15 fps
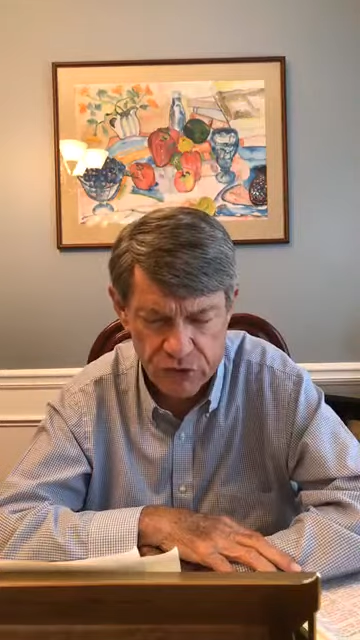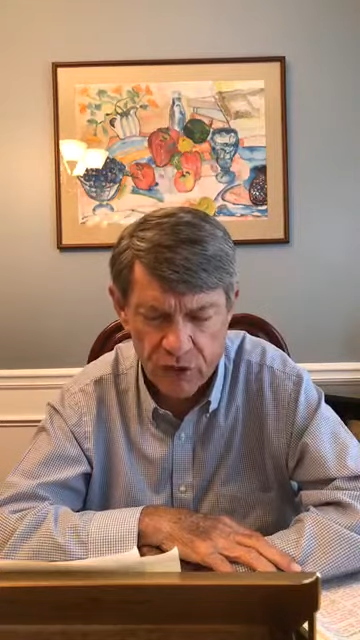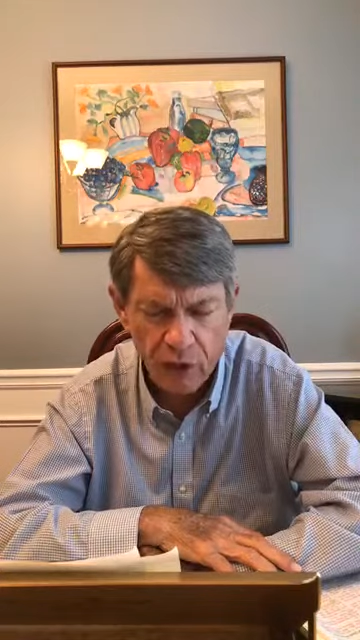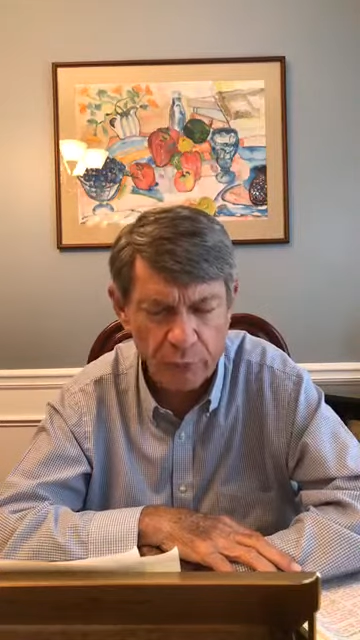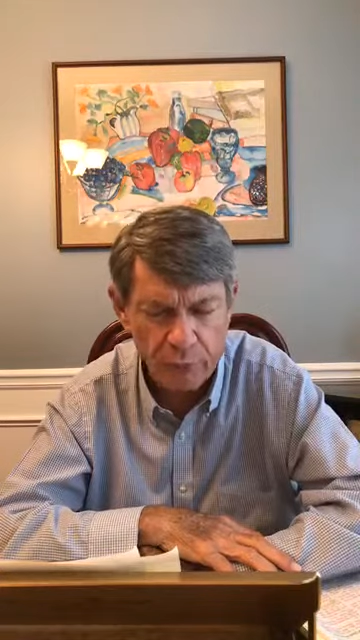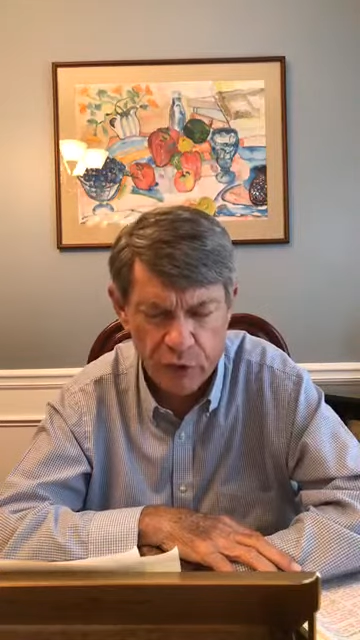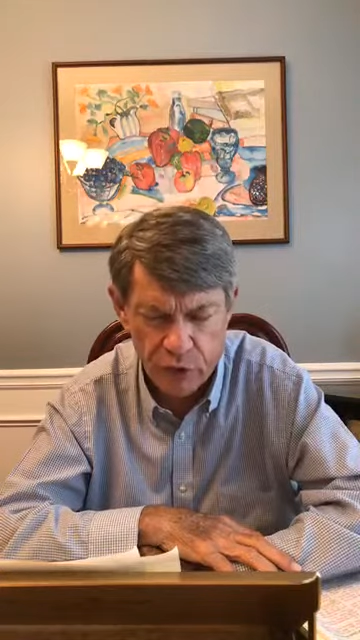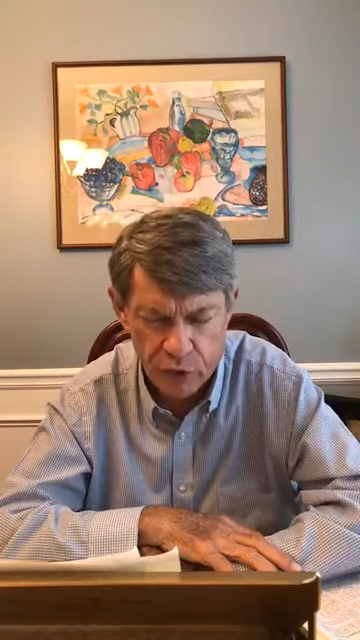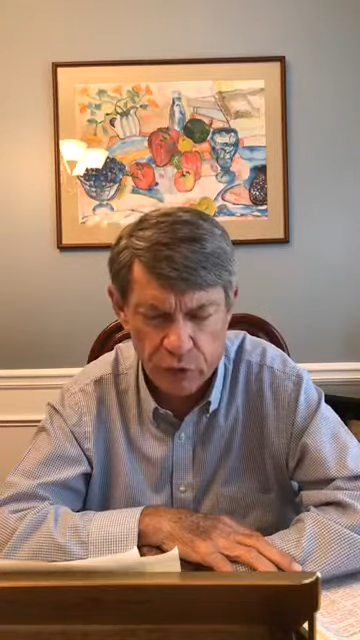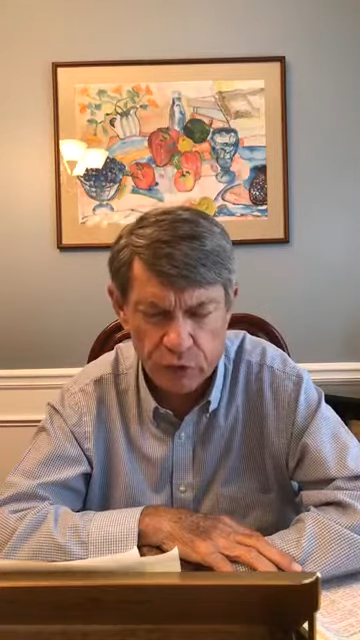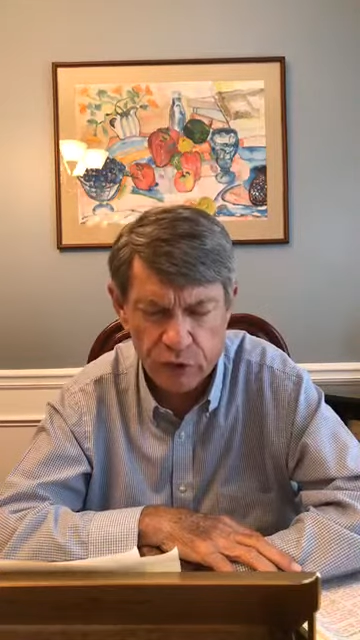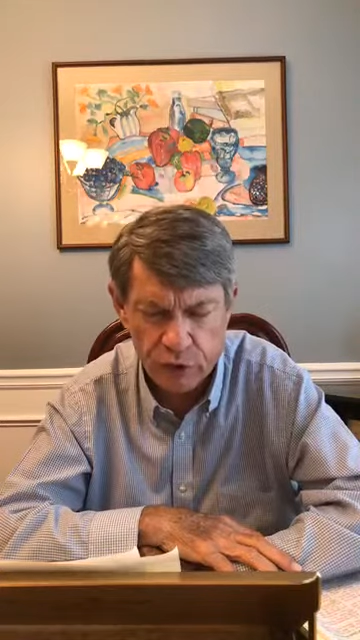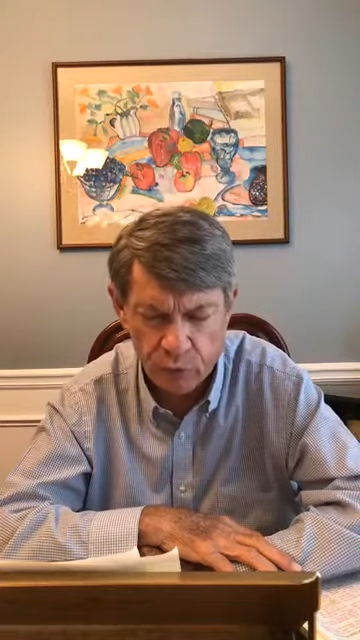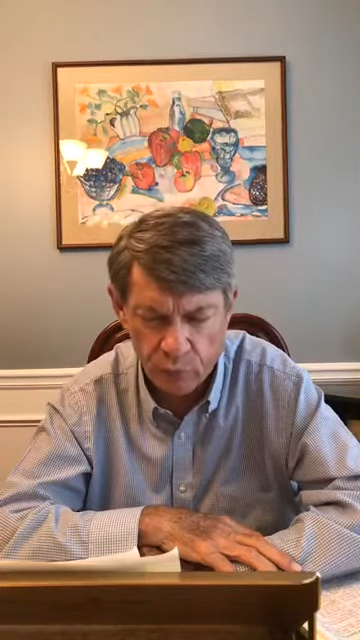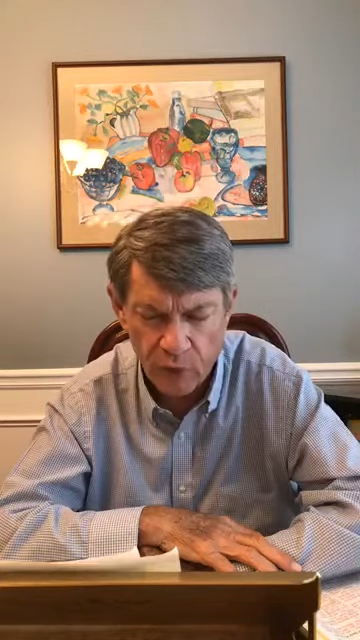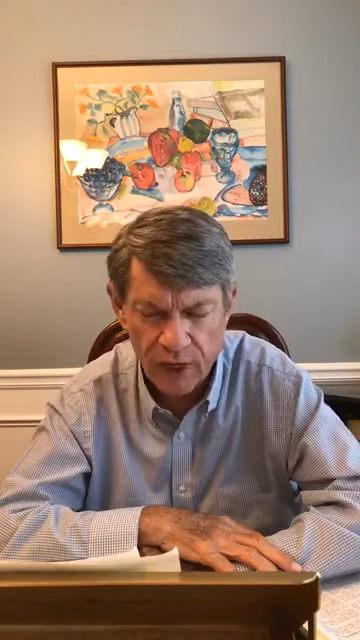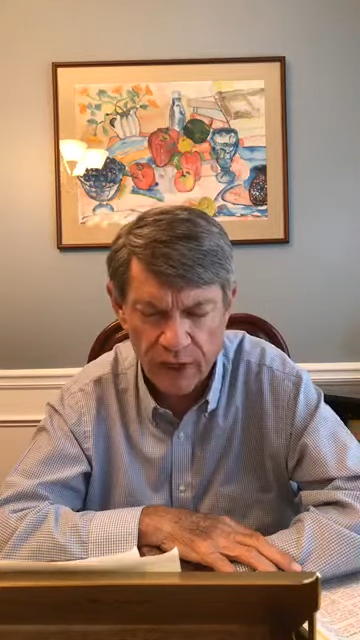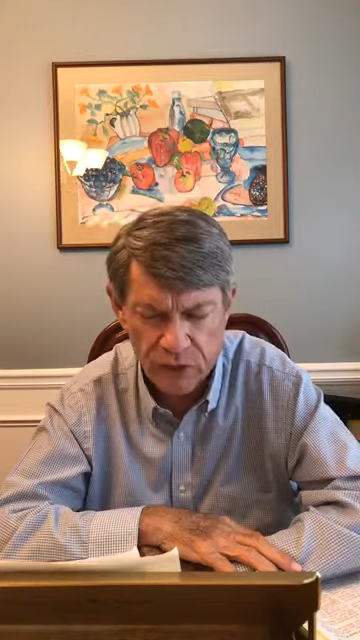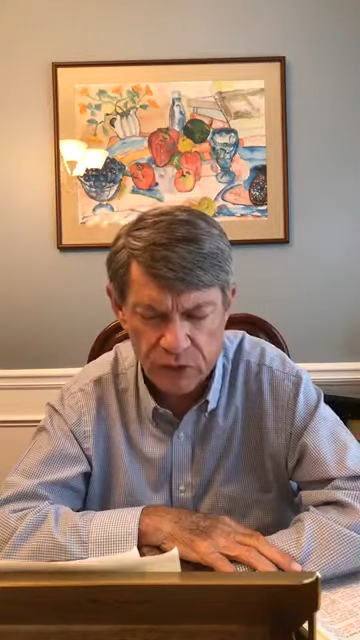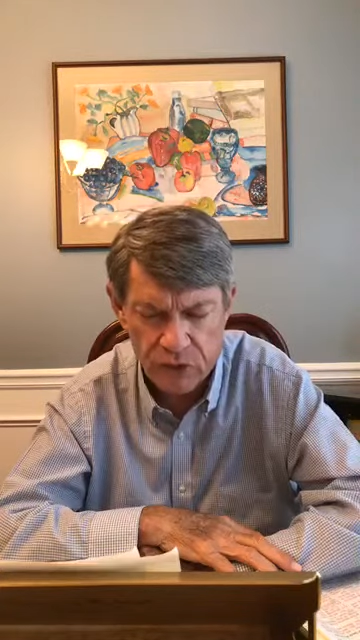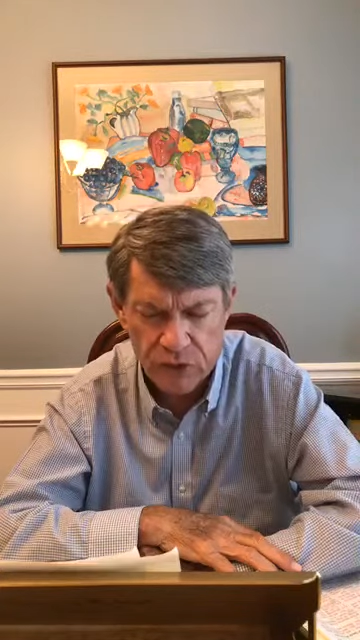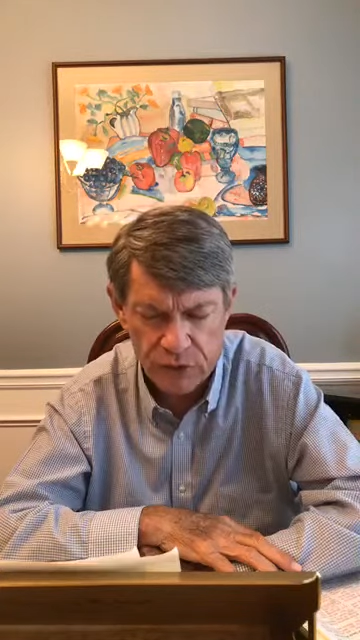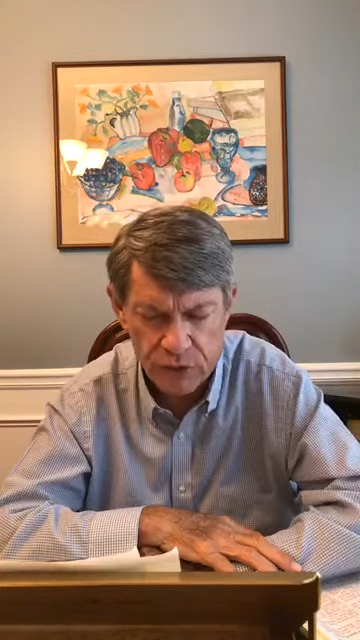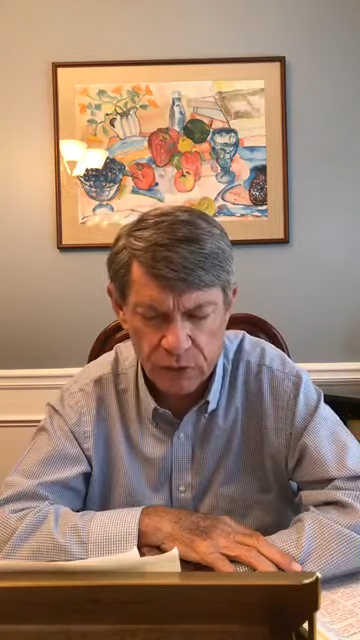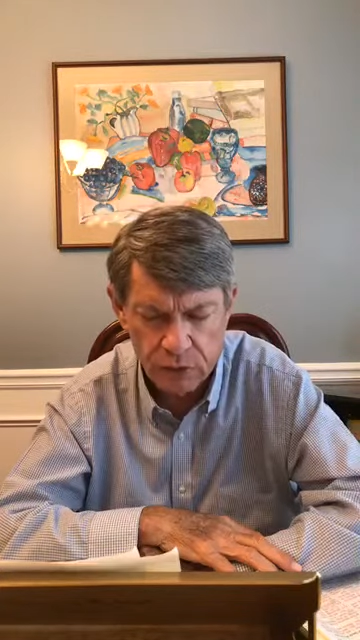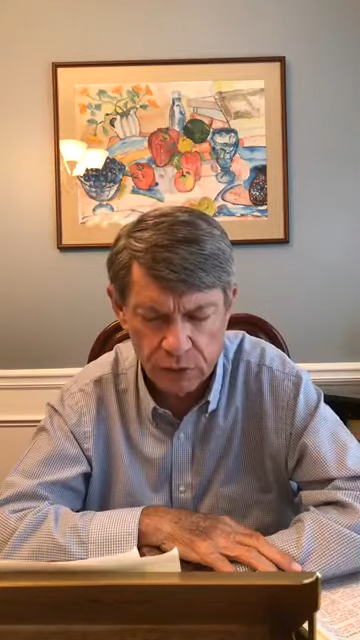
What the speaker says: not producing branches.